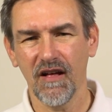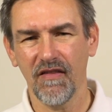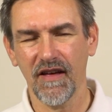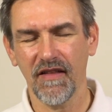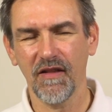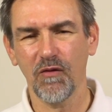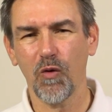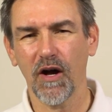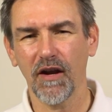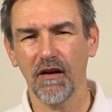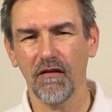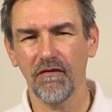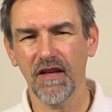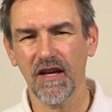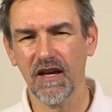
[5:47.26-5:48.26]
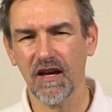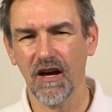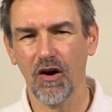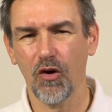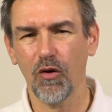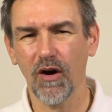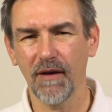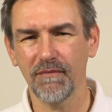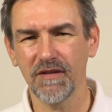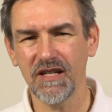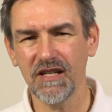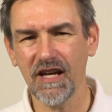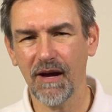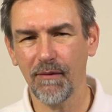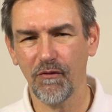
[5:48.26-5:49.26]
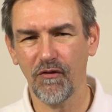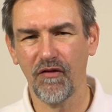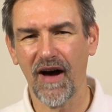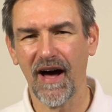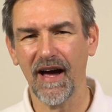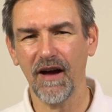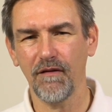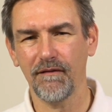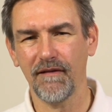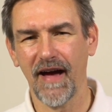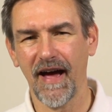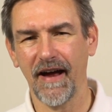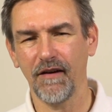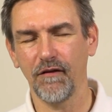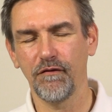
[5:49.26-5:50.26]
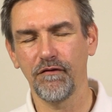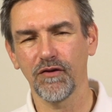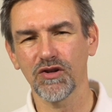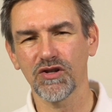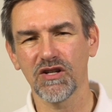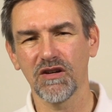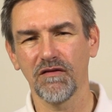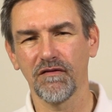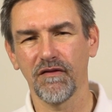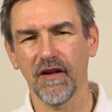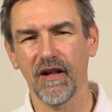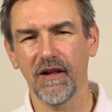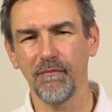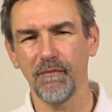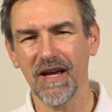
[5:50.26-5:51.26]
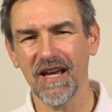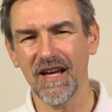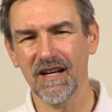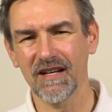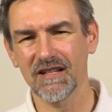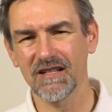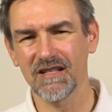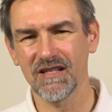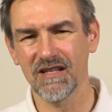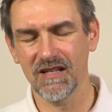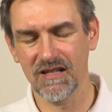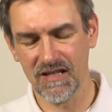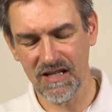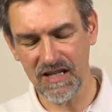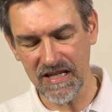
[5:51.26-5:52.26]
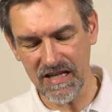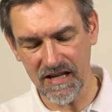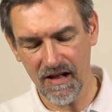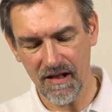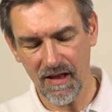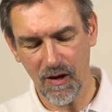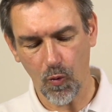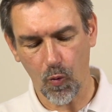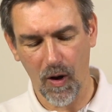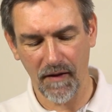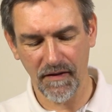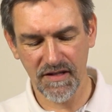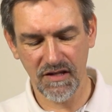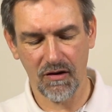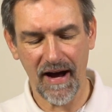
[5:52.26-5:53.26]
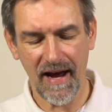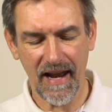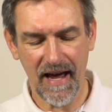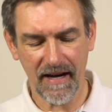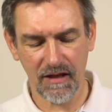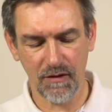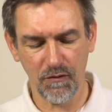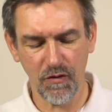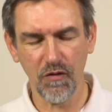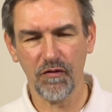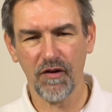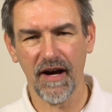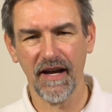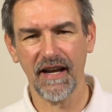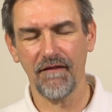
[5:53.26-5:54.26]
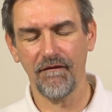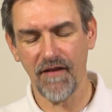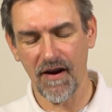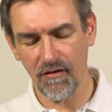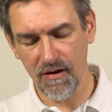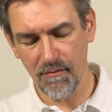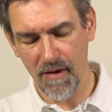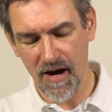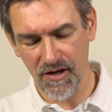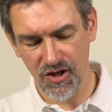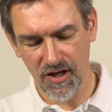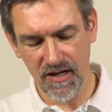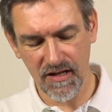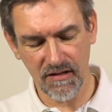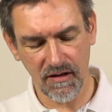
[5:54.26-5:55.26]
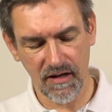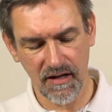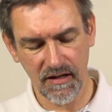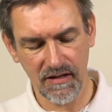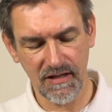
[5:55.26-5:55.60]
than the one of the OMD EM5 and Fujifilm X-T1. So I like the viewfinder very much, and as you can